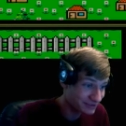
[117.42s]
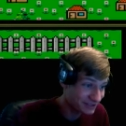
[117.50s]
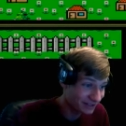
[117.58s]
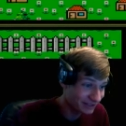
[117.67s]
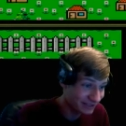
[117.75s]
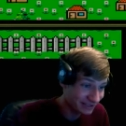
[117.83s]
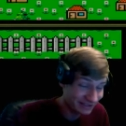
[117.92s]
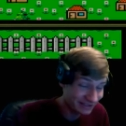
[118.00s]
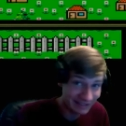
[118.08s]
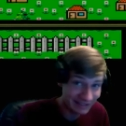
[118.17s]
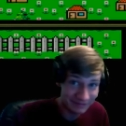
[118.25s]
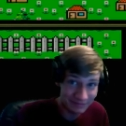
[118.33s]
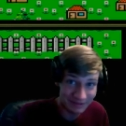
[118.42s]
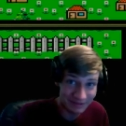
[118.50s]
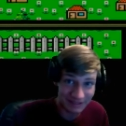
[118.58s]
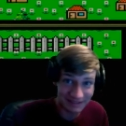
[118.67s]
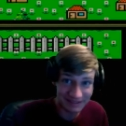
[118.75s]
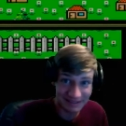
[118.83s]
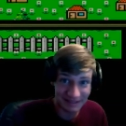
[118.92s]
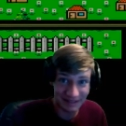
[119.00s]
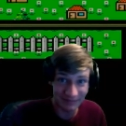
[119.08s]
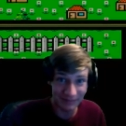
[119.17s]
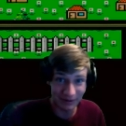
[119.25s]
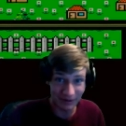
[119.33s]
so we're starting it again
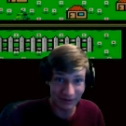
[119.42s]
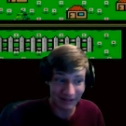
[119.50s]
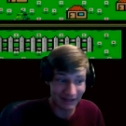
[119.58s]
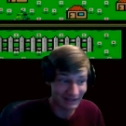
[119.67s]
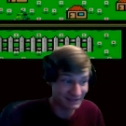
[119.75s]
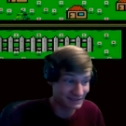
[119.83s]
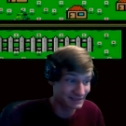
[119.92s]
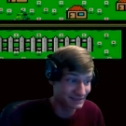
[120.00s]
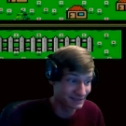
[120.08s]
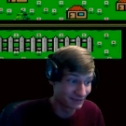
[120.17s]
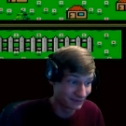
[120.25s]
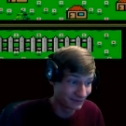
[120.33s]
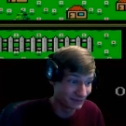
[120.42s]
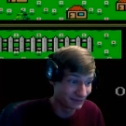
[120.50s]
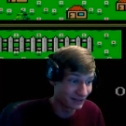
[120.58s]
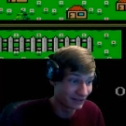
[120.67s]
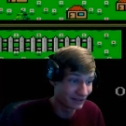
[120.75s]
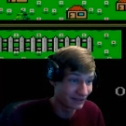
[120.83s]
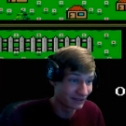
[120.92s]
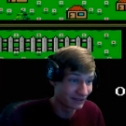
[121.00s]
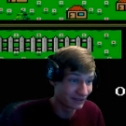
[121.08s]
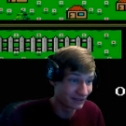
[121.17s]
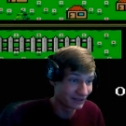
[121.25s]
because it broke as soon...